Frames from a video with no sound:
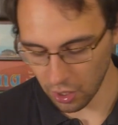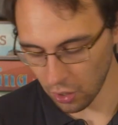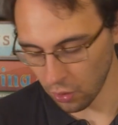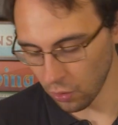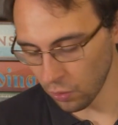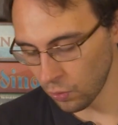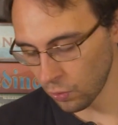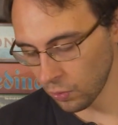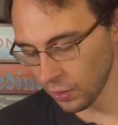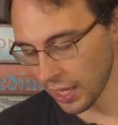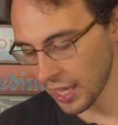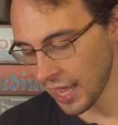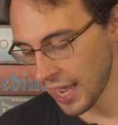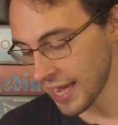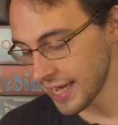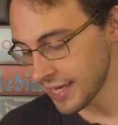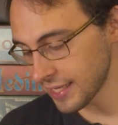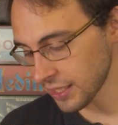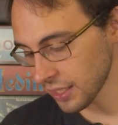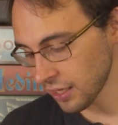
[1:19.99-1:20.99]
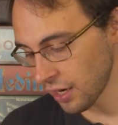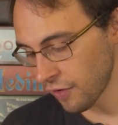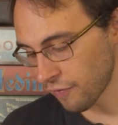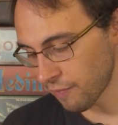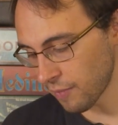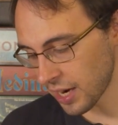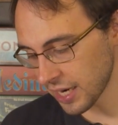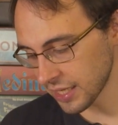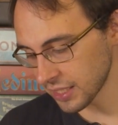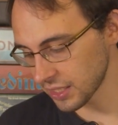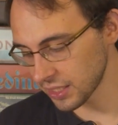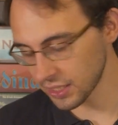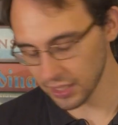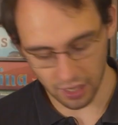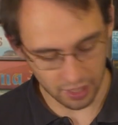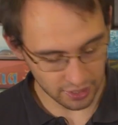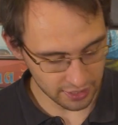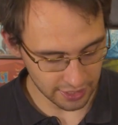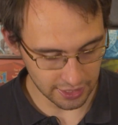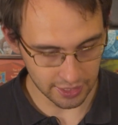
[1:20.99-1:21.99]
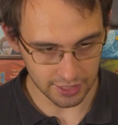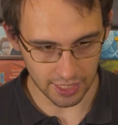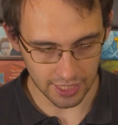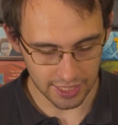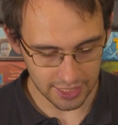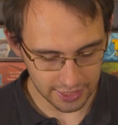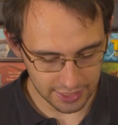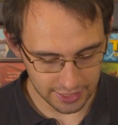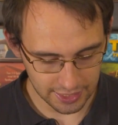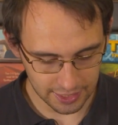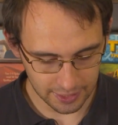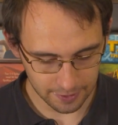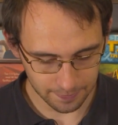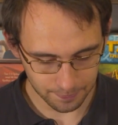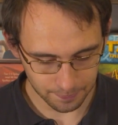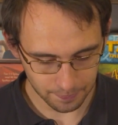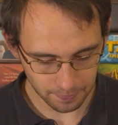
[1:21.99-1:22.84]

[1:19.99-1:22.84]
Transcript: all 8 of my starting dice,